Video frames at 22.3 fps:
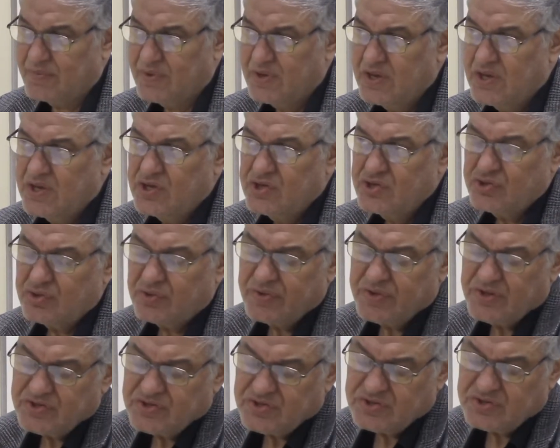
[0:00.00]
So this
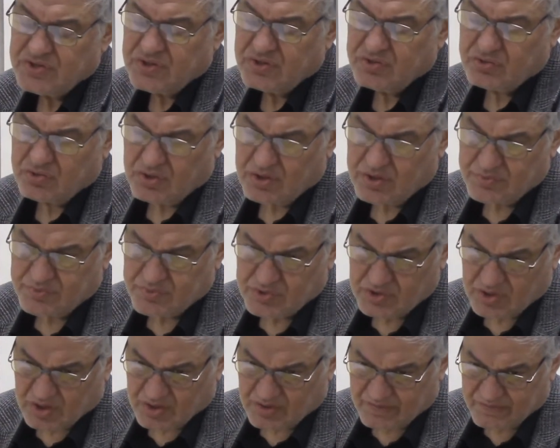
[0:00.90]
is in terms
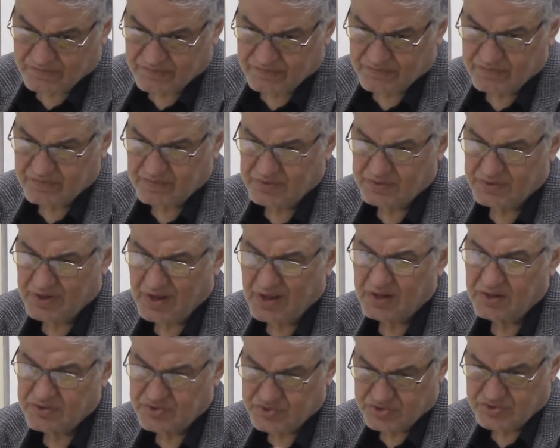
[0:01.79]
of
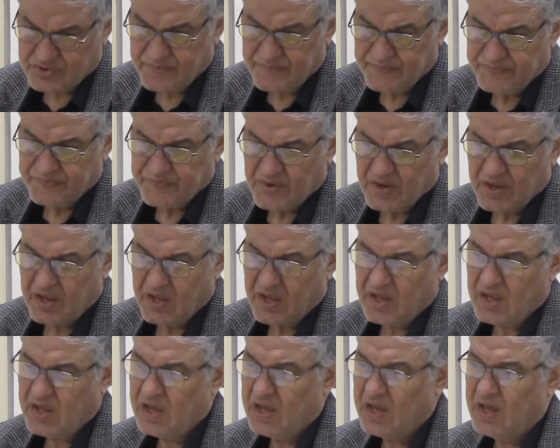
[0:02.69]
knowledge
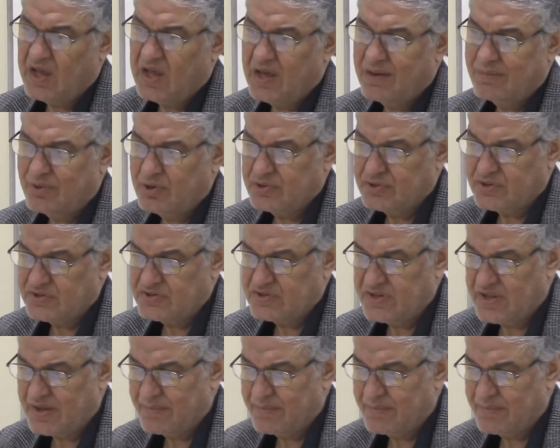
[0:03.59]
about Islam.